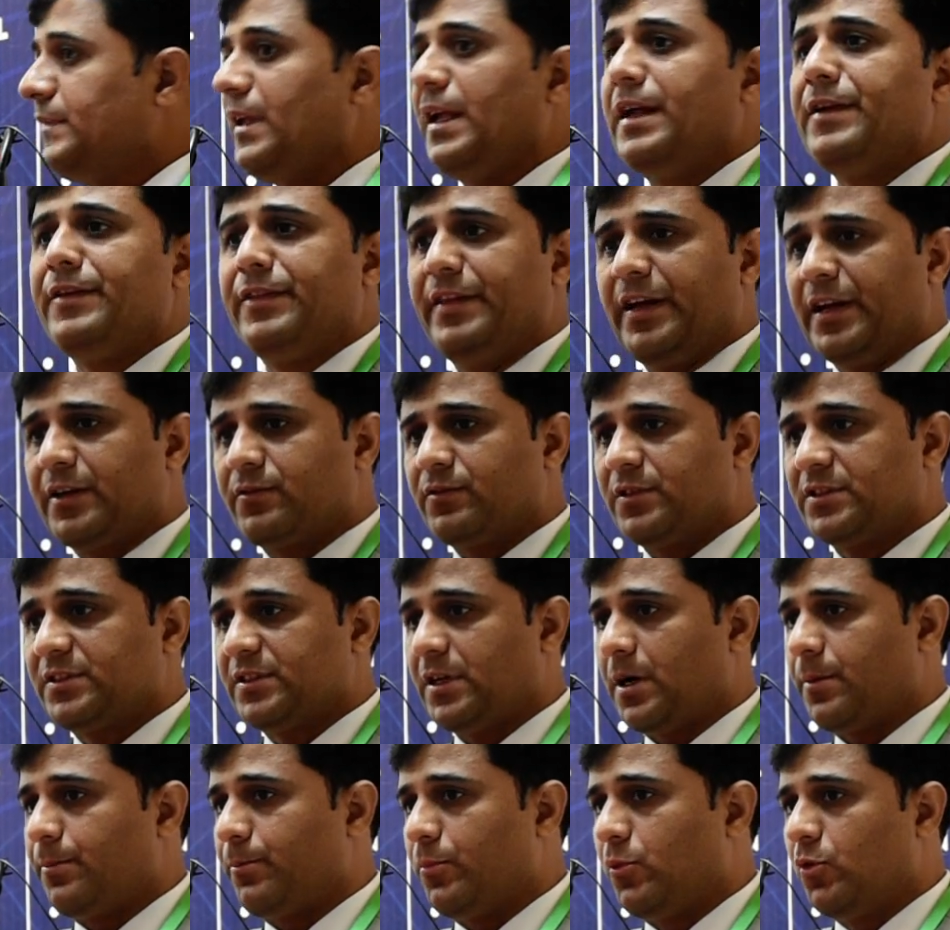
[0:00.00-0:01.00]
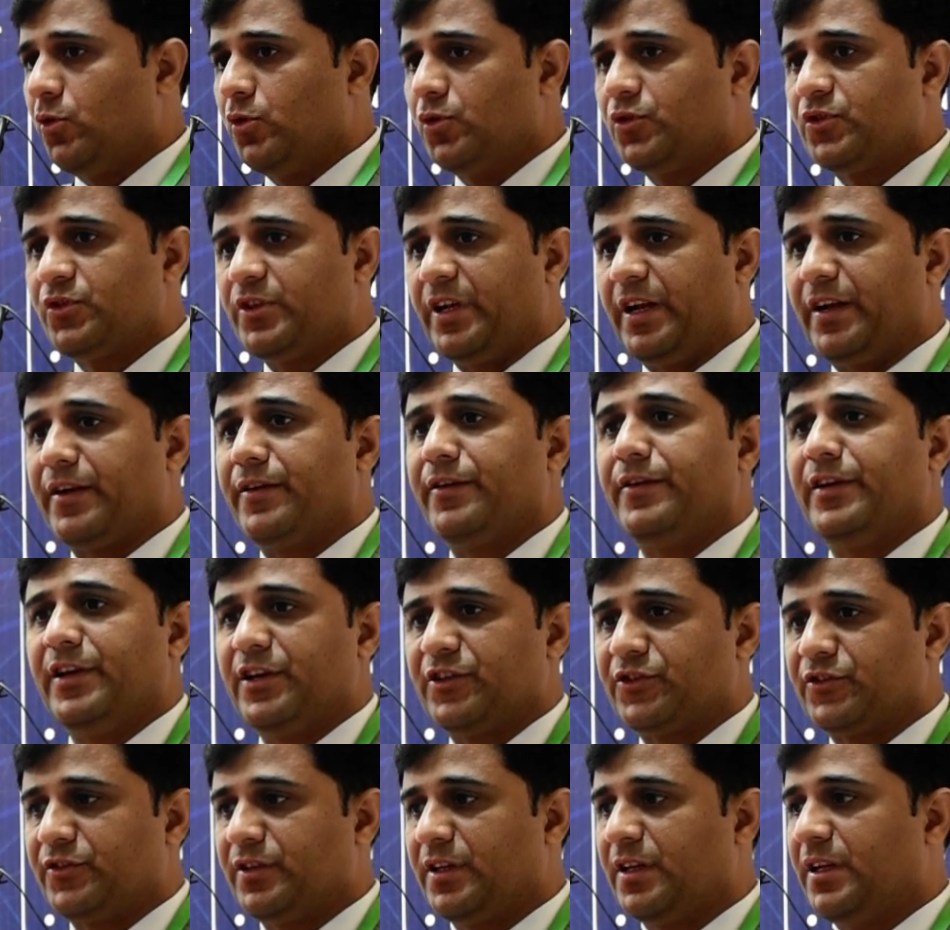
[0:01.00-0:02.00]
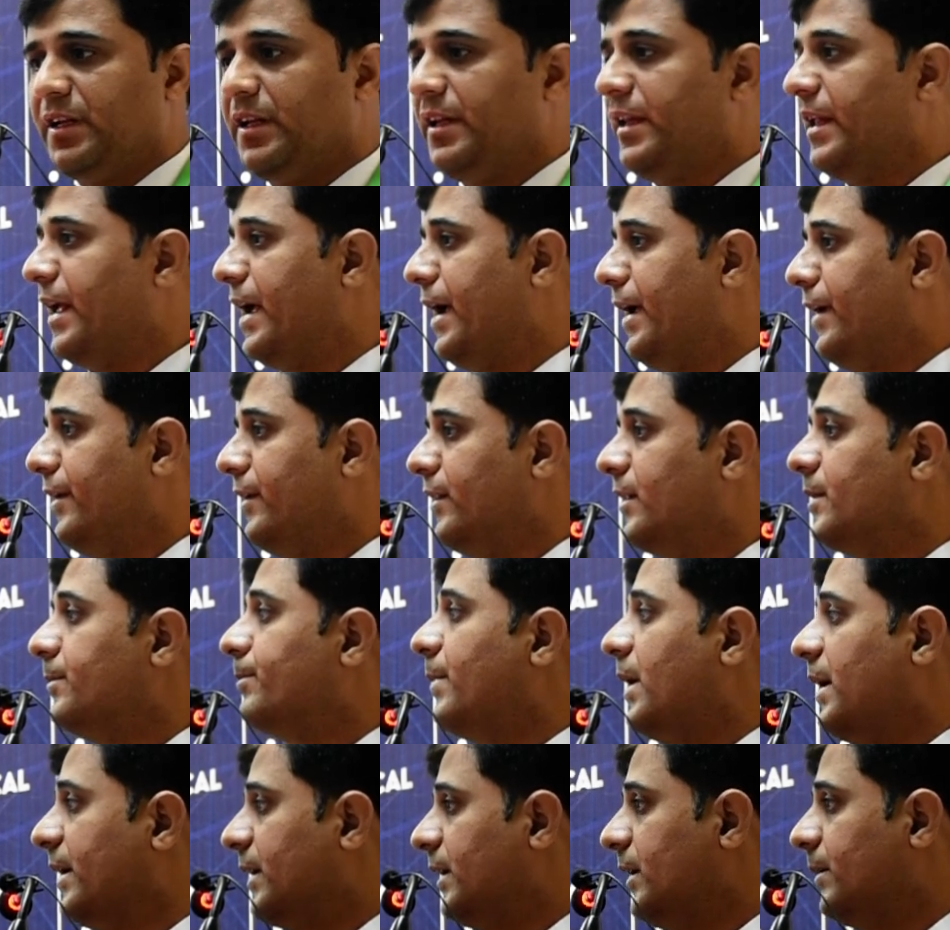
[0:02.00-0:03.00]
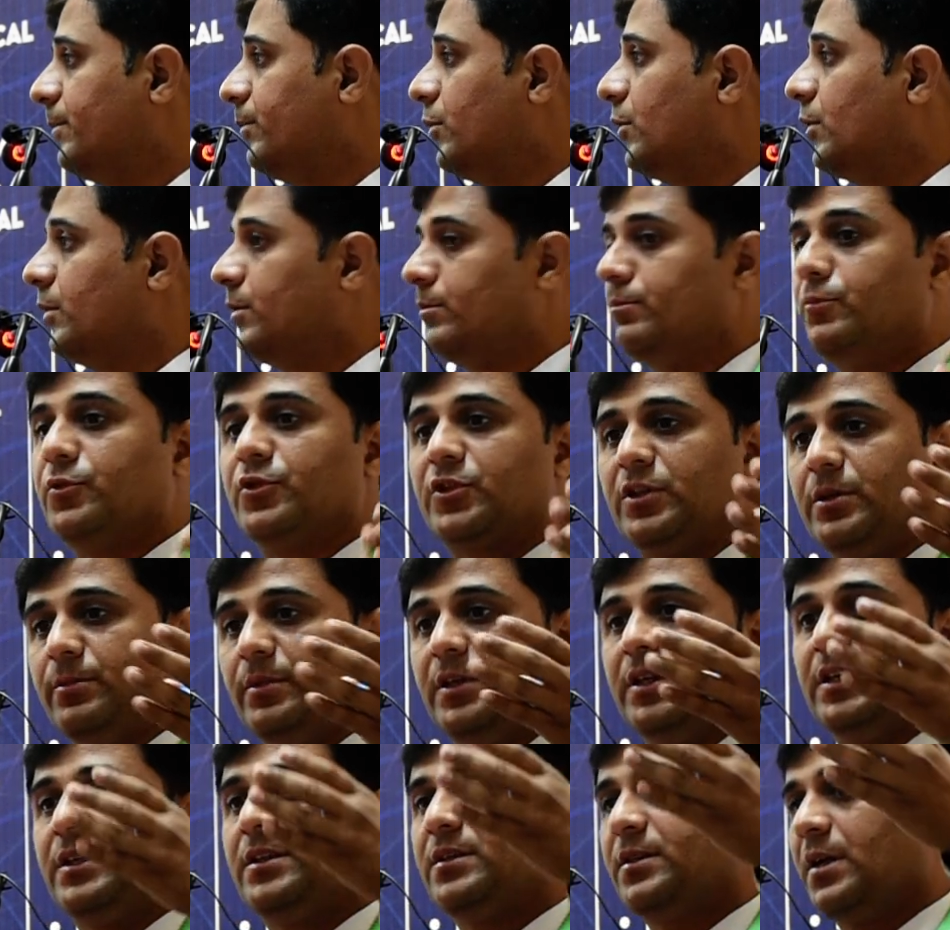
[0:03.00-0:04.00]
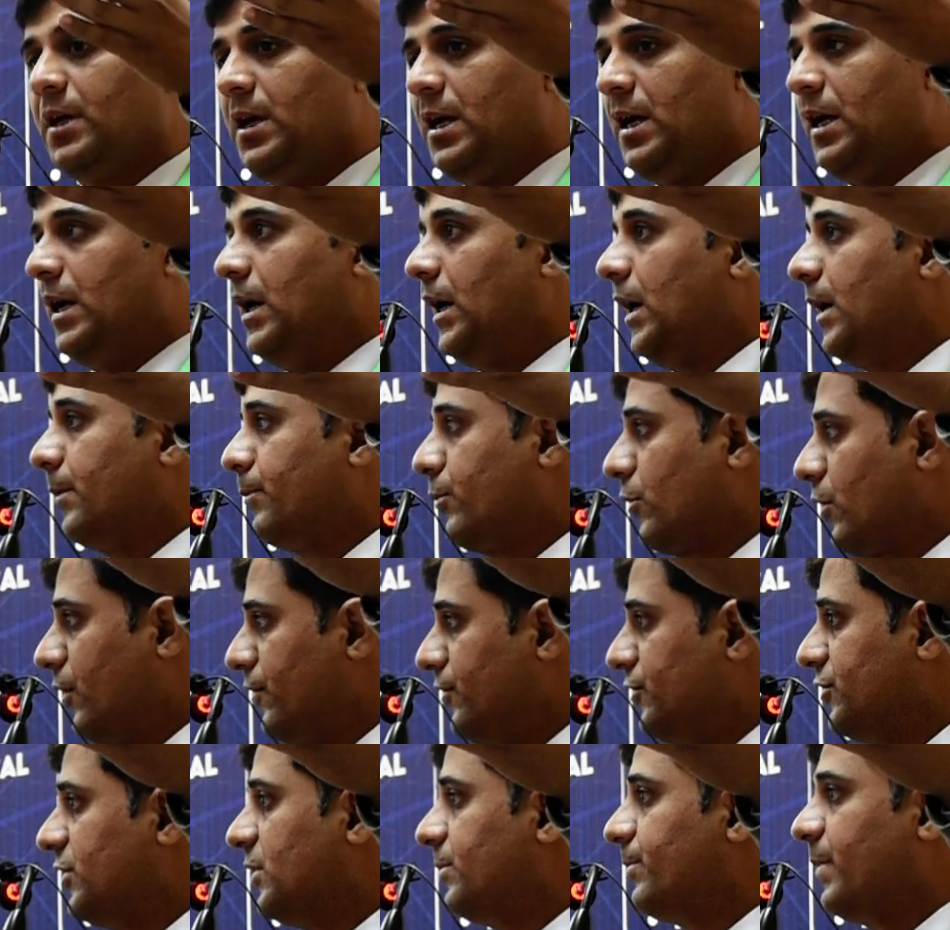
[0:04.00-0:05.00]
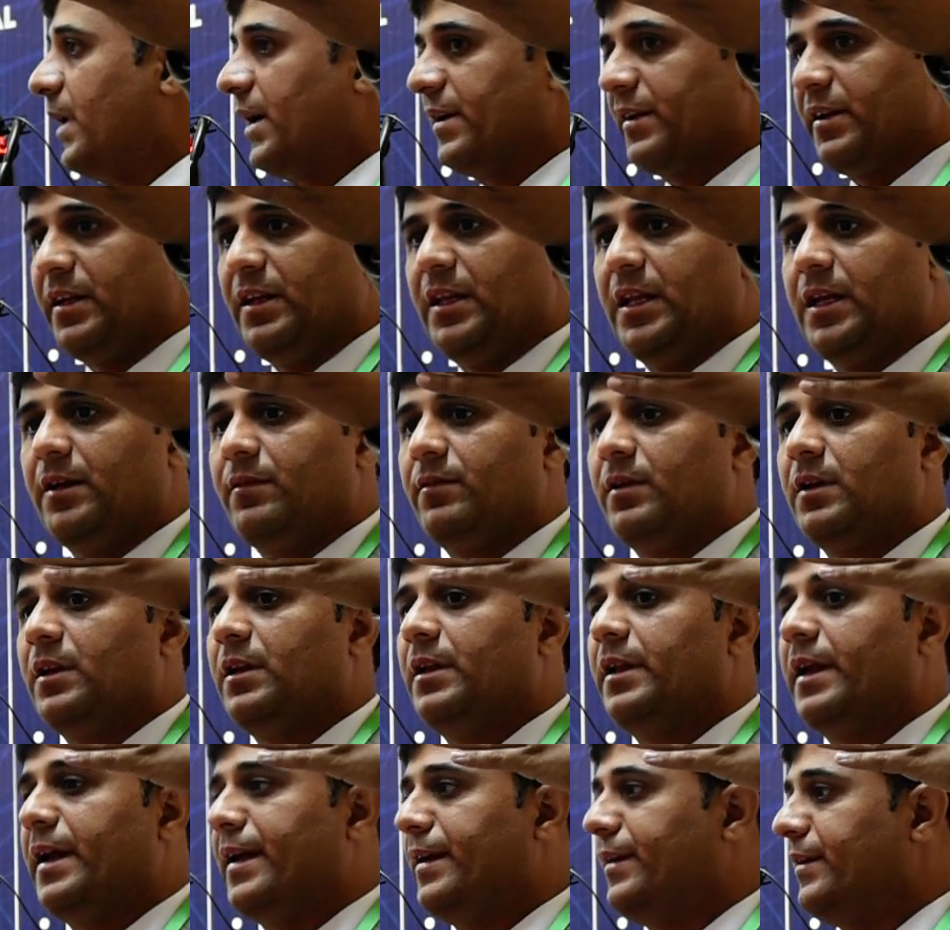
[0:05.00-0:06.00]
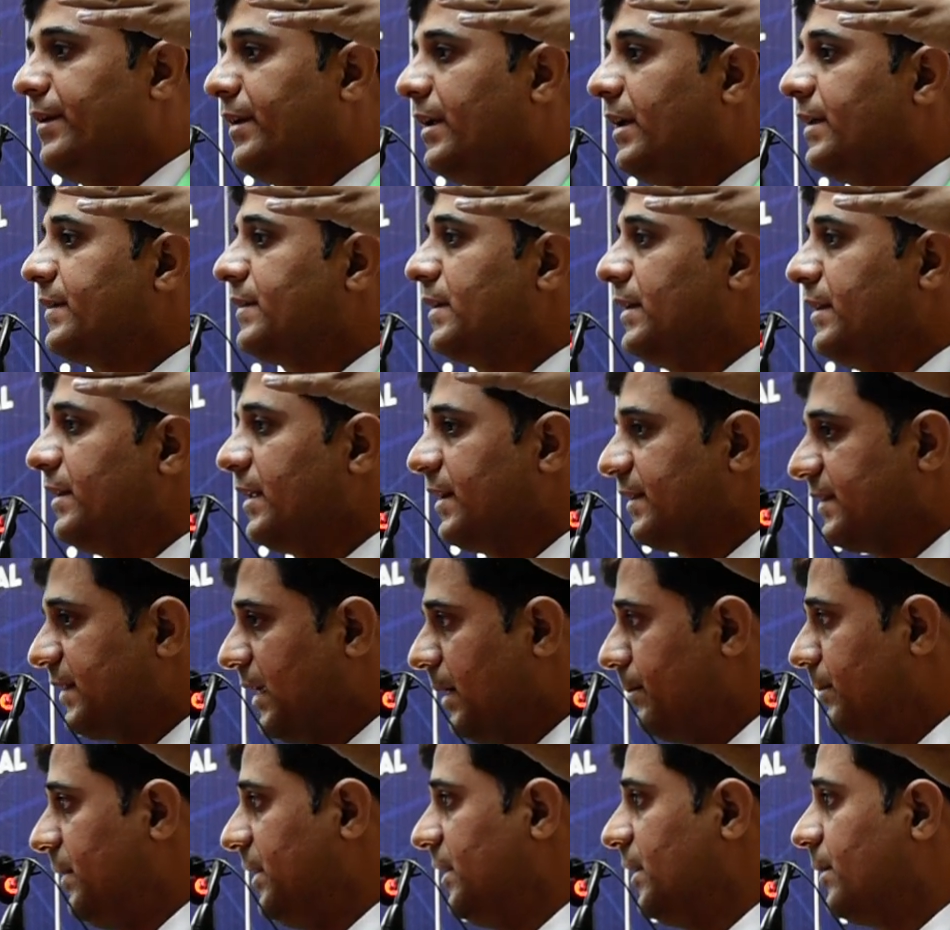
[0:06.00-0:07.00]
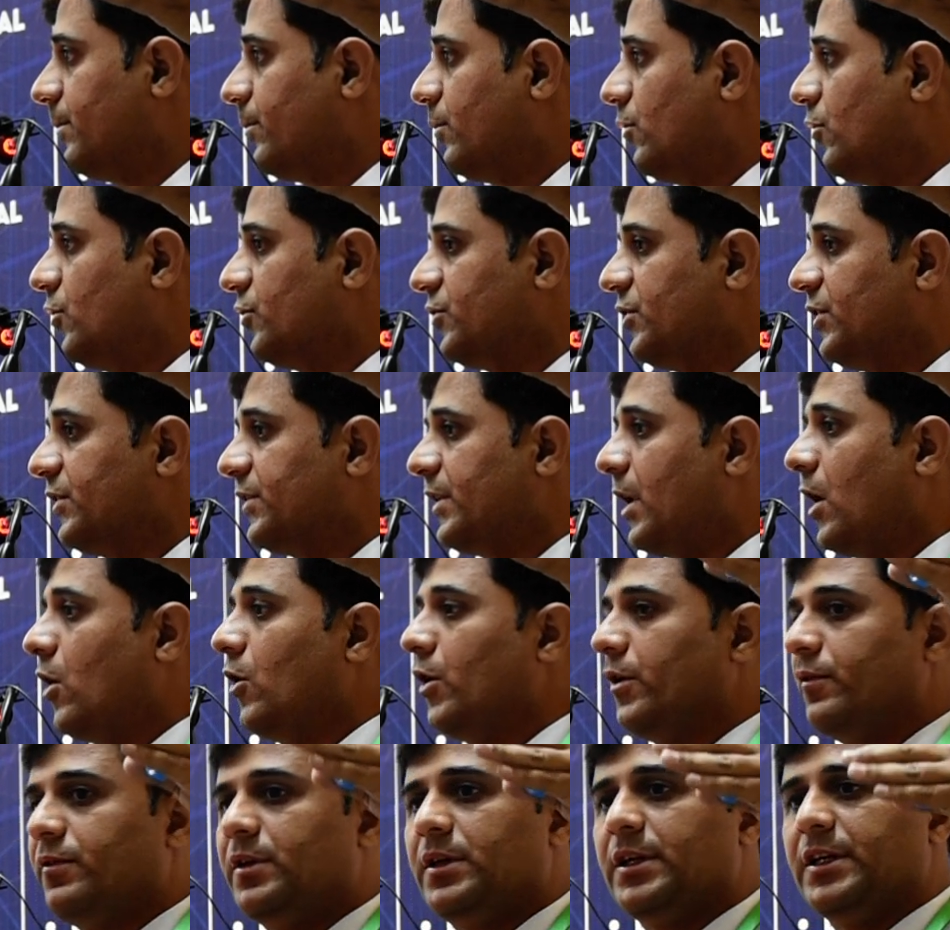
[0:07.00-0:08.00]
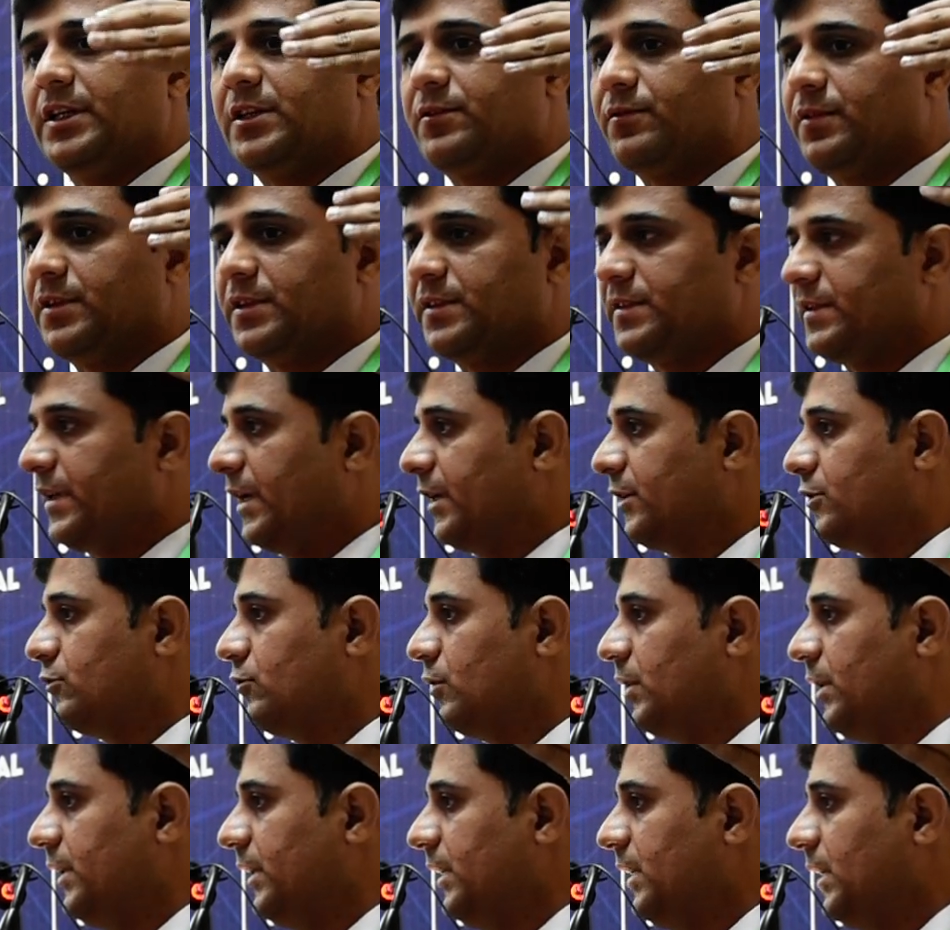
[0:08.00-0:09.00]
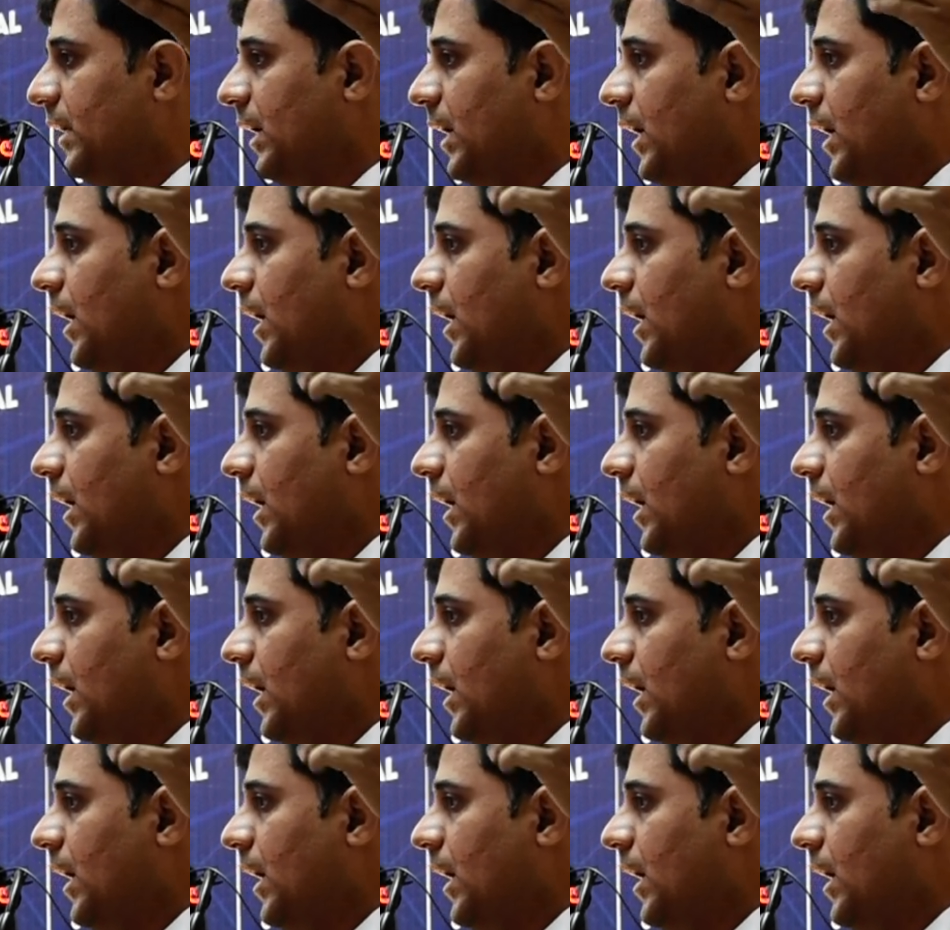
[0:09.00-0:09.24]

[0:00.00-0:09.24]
and that was opposed at national and the party Muslim League provincial party level, and Sindh assembly opposed it. However, it was actually